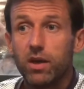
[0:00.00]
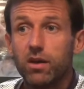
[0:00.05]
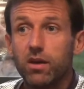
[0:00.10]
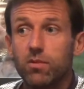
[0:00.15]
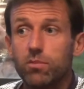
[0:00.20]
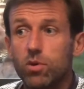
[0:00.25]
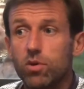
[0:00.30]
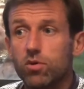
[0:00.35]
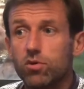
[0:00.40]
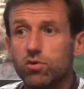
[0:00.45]
penalty
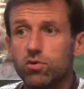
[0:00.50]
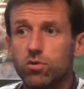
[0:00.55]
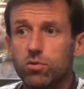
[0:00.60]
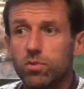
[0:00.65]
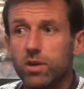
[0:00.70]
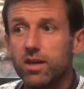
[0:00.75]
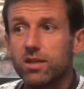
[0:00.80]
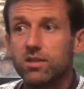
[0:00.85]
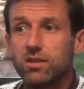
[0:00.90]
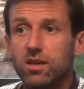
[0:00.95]
box, so it
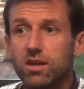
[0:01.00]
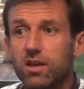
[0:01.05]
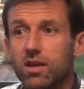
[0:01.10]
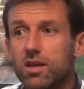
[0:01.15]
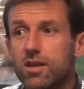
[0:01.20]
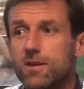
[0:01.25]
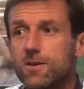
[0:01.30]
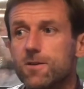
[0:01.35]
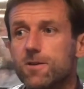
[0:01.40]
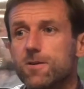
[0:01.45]
brings
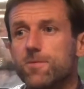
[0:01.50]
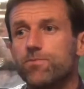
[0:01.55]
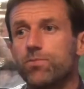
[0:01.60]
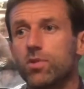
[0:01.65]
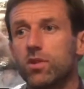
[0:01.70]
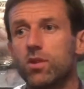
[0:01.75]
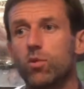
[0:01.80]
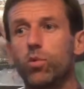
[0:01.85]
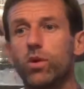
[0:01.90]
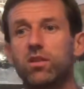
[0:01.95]

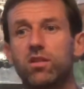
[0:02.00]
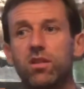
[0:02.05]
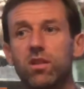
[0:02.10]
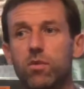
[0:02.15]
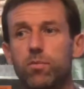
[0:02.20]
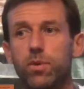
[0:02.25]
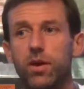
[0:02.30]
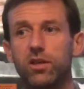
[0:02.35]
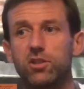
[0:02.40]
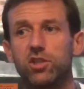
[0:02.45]
the width of the
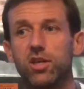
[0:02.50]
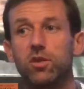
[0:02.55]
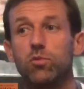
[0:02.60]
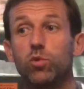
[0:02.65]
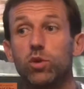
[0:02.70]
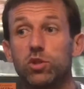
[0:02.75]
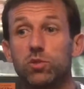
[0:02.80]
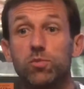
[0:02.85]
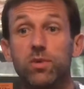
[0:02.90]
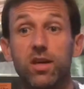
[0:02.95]
pitch in,
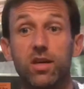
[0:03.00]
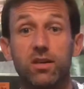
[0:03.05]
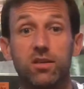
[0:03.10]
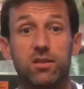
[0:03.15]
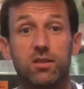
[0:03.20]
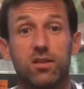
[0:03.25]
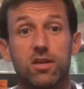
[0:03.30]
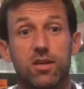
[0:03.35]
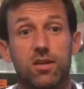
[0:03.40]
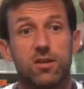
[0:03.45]
which
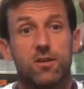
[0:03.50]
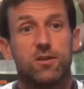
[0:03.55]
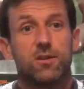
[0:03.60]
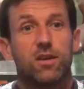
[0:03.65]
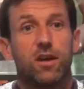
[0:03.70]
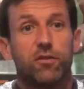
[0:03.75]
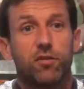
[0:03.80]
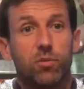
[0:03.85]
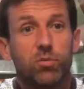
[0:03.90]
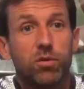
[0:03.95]
makes,
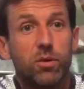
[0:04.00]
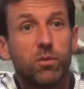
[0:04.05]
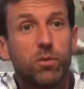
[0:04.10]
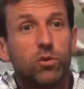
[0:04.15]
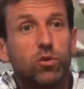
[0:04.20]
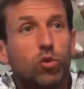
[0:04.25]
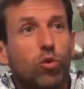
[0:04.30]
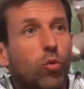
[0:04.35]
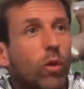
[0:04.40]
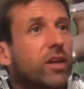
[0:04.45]
if you're playing with
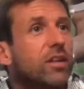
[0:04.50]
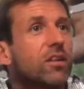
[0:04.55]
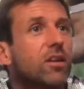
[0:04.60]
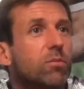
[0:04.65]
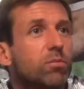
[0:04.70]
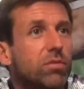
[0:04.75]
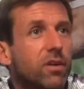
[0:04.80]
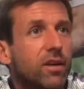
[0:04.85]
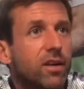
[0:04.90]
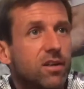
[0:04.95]
two wider
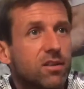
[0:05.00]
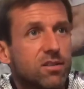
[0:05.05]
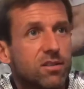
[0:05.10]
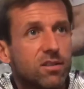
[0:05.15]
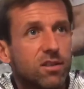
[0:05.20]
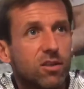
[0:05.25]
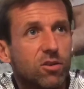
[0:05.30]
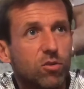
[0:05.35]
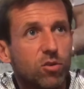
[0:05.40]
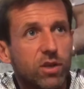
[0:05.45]
players,
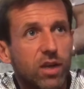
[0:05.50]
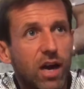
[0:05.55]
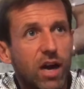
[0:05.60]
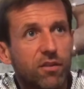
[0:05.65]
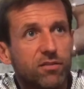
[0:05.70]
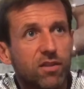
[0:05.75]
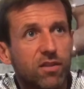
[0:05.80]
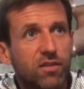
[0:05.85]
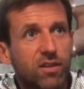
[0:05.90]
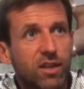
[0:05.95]
you know, you have
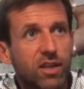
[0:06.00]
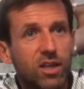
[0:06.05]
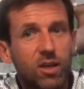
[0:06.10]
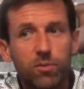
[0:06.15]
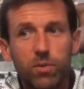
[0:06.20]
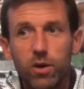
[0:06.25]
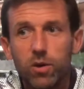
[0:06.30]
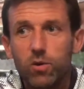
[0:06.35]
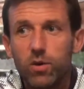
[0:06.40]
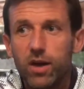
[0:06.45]
to think
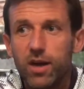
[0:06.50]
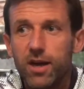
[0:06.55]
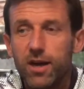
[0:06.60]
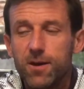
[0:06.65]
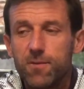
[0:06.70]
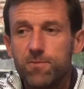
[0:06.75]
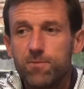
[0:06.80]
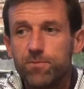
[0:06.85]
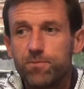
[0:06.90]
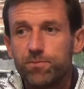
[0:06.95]
about
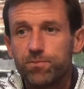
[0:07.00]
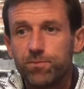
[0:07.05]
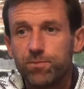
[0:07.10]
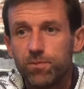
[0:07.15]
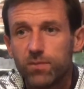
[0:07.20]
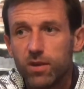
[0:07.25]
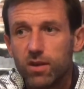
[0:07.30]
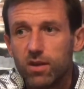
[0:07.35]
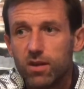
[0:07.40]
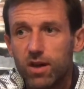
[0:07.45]

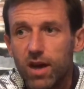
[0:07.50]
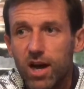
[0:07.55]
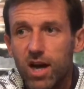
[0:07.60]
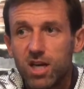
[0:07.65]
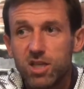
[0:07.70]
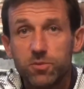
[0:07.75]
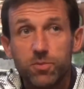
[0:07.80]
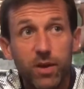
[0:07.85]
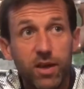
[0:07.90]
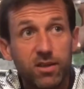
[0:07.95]

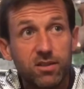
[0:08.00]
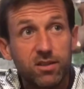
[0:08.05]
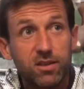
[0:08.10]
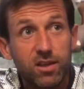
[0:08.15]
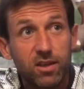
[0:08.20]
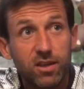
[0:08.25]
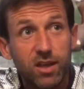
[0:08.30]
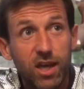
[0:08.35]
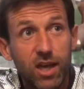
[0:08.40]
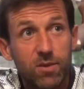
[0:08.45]
aspects of
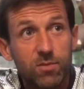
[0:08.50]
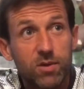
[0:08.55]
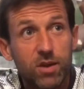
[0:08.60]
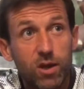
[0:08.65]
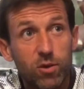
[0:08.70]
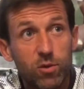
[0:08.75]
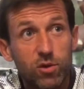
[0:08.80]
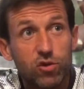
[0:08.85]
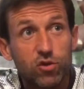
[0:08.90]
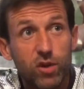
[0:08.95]
your game and how
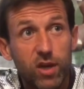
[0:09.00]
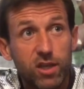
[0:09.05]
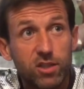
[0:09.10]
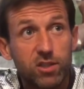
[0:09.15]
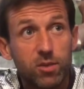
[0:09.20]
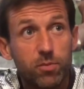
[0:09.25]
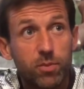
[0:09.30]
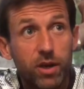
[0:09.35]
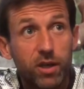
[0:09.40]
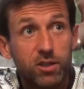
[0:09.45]
to stretch the
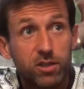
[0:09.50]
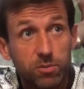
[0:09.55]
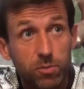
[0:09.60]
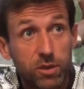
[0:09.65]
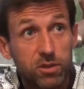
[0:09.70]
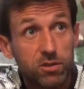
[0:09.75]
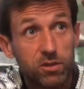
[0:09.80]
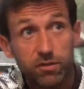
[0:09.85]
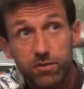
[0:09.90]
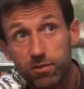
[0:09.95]
pitch,
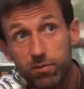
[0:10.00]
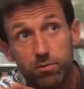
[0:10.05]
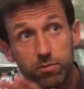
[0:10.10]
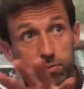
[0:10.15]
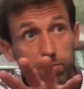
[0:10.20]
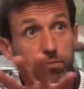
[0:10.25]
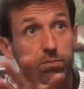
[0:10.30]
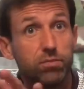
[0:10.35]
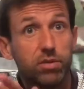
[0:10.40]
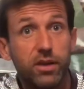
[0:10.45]
especially with
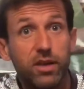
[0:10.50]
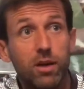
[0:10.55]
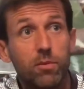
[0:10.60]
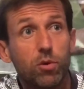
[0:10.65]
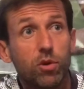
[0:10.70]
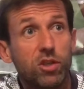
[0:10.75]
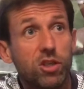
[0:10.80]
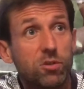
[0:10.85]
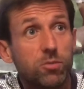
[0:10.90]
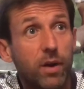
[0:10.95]
putting our
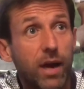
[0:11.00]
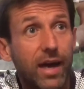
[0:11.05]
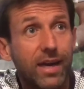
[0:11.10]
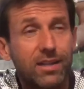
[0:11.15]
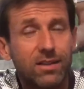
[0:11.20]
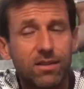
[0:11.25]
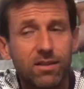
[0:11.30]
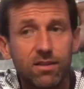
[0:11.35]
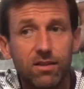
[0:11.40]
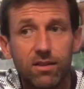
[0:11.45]
bodies
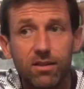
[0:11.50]
behind